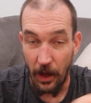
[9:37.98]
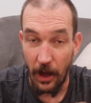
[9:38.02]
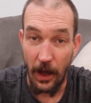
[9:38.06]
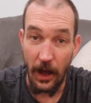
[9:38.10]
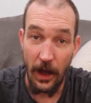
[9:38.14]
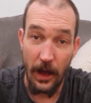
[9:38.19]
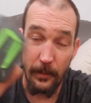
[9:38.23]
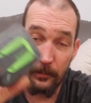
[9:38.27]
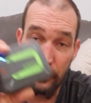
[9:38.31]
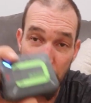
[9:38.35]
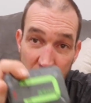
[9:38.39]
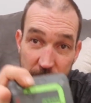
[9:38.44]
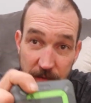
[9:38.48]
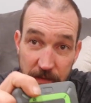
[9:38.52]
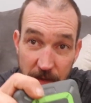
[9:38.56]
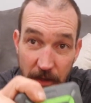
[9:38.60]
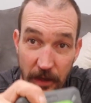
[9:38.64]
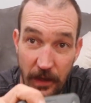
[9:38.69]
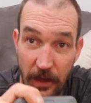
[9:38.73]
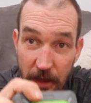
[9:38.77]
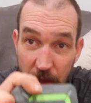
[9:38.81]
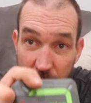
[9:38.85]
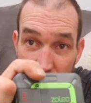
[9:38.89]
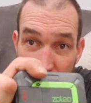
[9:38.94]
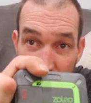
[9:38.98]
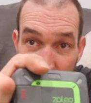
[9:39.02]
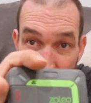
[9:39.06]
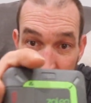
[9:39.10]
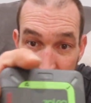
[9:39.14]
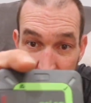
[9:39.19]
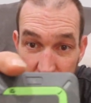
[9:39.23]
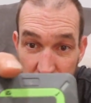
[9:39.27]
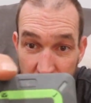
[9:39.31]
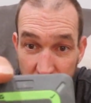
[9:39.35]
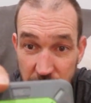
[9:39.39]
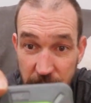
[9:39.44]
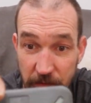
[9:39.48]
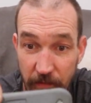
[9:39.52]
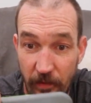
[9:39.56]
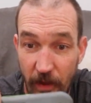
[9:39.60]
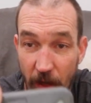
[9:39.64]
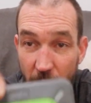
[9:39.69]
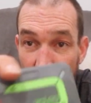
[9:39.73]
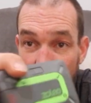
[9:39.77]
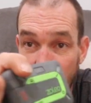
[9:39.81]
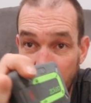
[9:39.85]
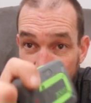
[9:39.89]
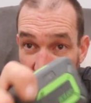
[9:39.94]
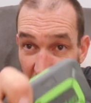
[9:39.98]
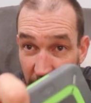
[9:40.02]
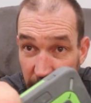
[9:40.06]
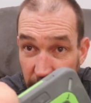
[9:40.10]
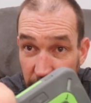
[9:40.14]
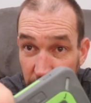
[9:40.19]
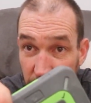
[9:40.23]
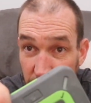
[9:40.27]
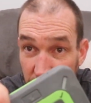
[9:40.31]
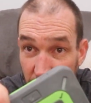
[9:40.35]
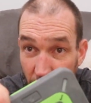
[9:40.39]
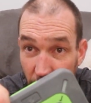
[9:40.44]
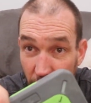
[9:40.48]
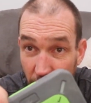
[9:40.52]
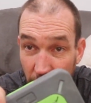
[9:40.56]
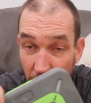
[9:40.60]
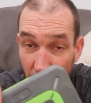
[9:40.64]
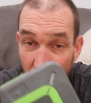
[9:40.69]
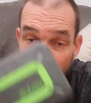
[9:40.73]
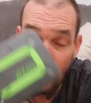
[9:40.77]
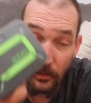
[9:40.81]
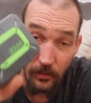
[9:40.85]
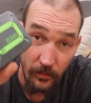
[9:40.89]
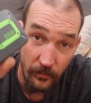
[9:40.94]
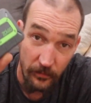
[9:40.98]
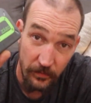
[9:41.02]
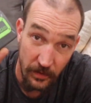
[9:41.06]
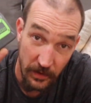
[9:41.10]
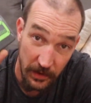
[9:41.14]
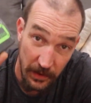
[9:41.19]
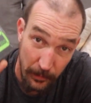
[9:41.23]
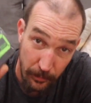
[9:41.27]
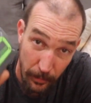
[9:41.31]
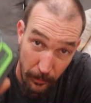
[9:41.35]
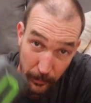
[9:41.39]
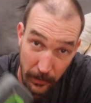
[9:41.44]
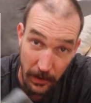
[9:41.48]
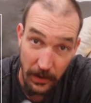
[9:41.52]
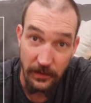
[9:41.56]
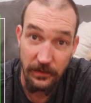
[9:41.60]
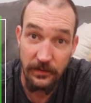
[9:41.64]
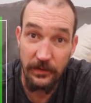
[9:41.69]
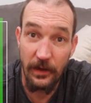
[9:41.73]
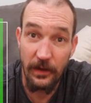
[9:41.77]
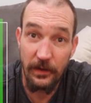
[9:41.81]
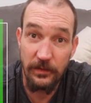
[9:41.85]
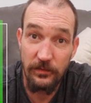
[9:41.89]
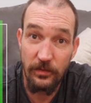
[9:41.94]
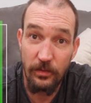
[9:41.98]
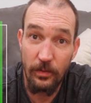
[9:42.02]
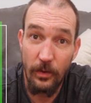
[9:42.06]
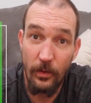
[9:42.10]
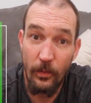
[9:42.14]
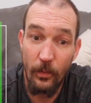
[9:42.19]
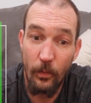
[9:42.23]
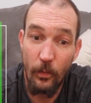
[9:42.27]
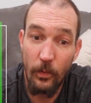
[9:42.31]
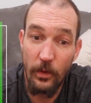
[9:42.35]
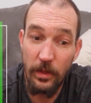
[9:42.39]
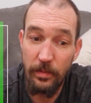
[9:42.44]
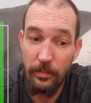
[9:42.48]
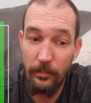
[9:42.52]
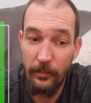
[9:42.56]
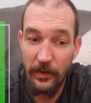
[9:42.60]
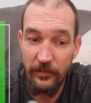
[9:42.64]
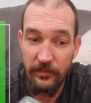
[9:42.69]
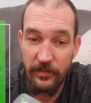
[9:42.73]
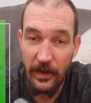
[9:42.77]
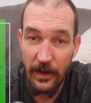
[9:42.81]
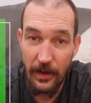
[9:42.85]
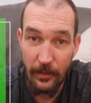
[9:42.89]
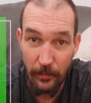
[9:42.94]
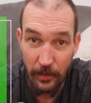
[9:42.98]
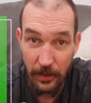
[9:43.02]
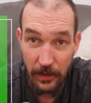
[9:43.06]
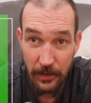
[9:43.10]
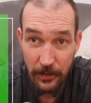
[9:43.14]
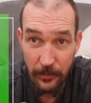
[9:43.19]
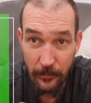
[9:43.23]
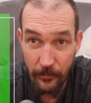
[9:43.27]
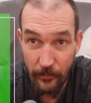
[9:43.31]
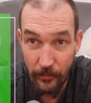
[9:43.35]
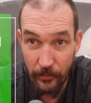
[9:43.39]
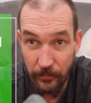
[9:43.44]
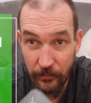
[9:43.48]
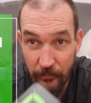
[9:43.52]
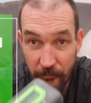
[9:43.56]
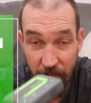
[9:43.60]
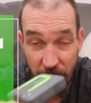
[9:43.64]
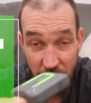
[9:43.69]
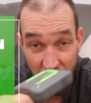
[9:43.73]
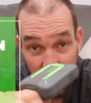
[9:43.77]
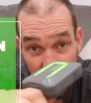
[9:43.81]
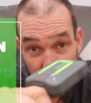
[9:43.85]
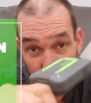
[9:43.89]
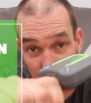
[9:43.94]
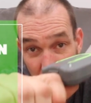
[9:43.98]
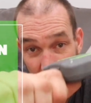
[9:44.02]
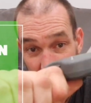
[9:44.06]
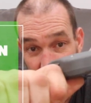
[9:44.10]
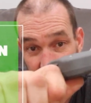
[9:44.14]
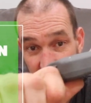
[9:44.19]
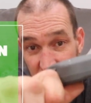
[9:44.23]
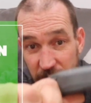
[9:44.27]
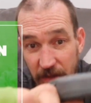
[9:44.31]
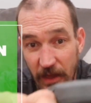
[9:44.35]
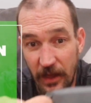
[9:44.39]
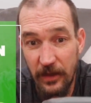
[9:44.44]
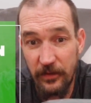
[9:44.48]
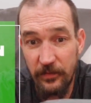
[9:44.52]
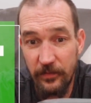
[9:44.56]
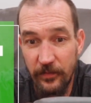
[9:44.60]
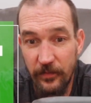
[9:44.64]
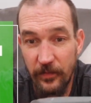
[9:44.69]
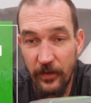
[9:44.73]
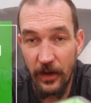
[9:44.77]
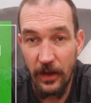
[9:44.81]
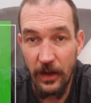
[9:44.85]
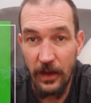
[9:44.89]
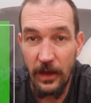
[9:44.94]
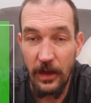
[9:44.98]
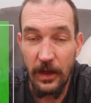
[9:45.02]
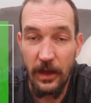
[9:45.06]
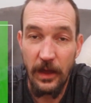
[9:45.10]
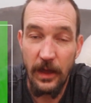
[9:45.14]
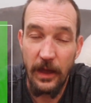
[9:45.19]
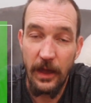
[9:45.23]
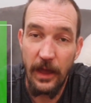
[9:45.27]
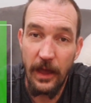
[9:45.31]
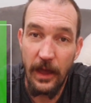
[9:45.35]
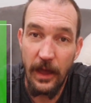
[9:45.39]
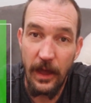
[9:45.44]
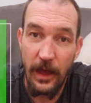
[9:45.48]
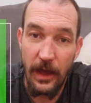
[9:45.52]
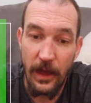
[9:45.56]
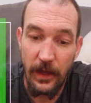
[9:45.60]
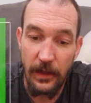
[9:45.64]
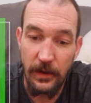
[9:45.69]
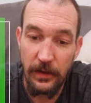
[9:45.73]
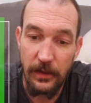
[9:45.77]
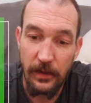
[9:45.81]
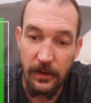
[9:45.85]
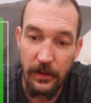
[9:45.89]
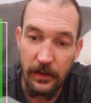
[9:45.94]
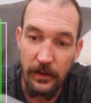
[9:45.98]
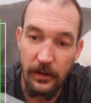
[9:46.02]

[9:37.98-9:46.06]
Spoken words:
I'm going to say, first of all, thank you ZOLEO for keeping me in touch with my family, for keeping us safe, and